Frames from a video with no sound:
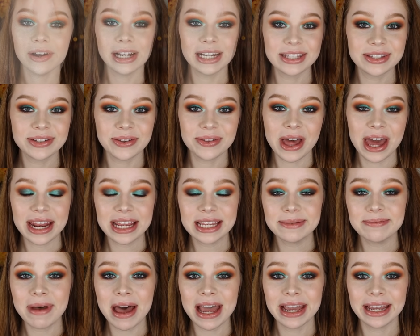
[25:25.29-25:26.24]
Alright, so that
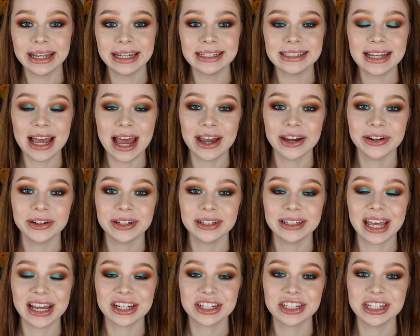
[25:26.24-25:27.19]
is my entire
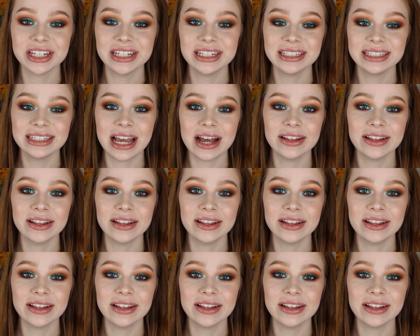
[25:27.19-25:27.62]
collection.